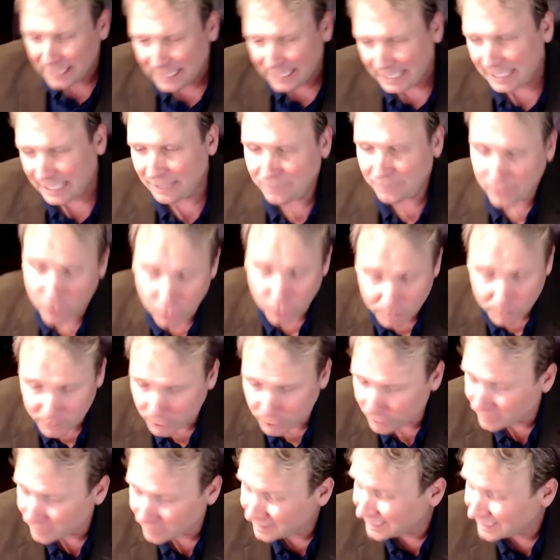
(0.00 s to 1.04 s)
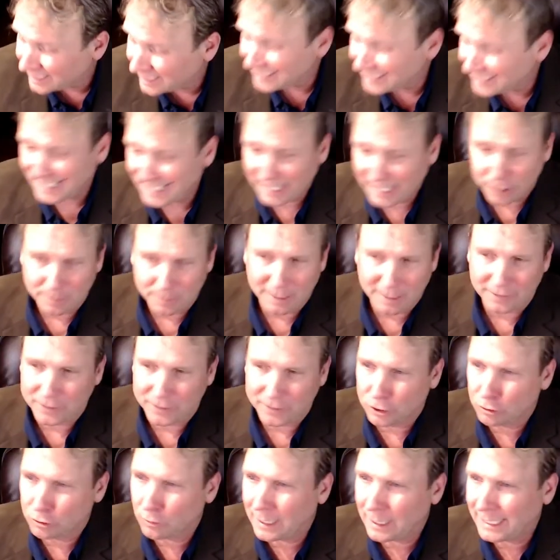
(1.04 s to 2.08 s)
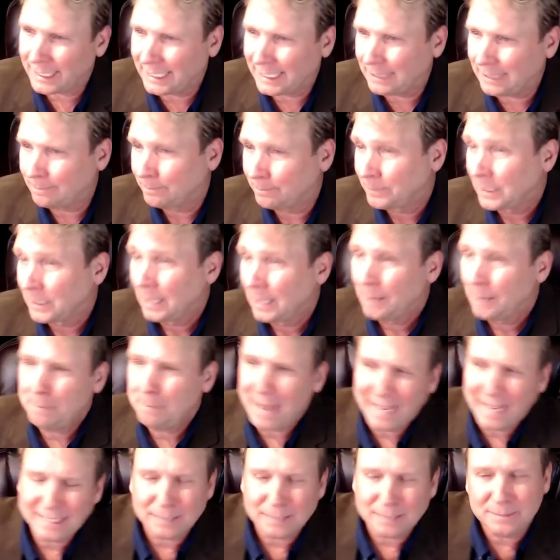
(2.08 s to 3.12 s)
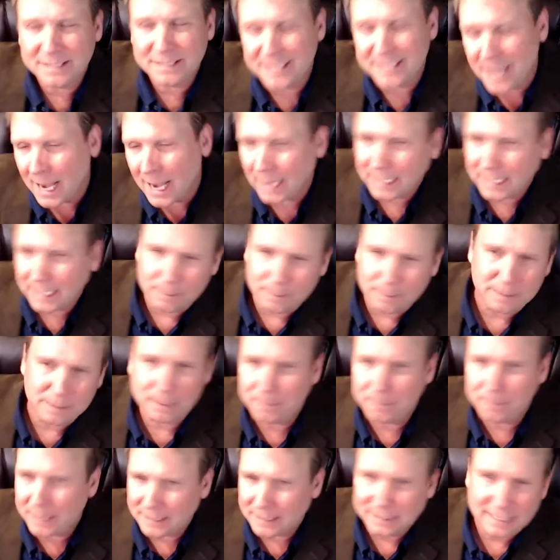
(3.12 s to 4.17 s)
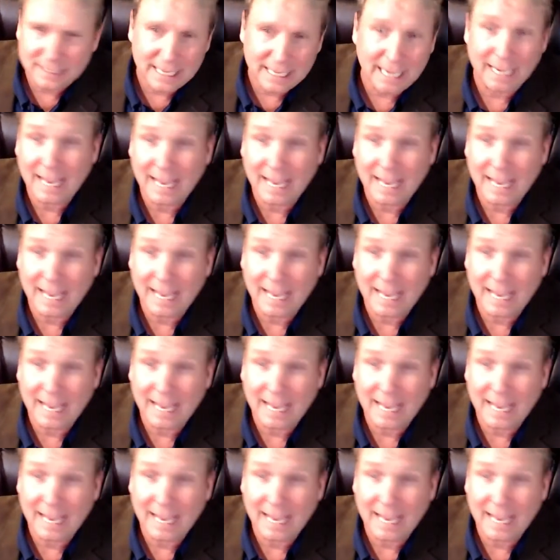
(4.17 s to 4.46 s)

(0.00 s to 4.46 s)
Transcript: if a homeowner doesn't care about their credit, Magnum's not going to be the best thing.